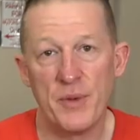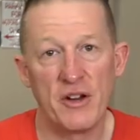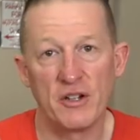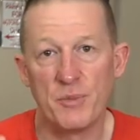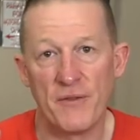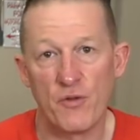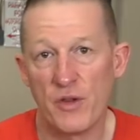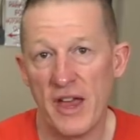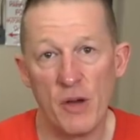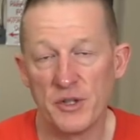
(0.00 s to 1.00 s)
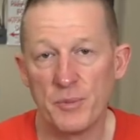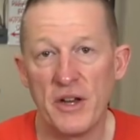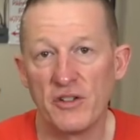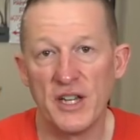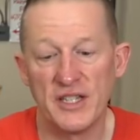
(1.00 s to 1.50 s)
speakers, but for the helmet
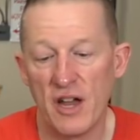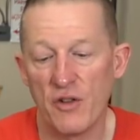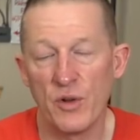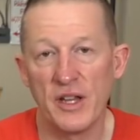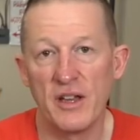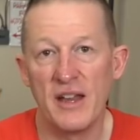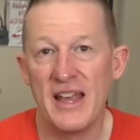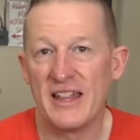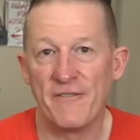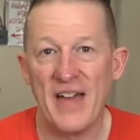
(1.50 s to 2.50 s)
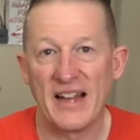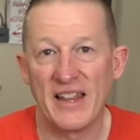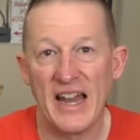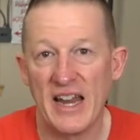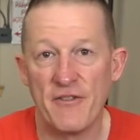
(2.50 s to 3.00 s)
speakers, they sounded really good. The fact
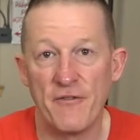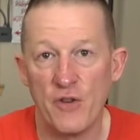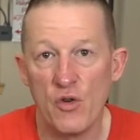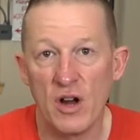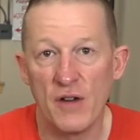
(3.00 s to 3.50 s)
that I can have a phone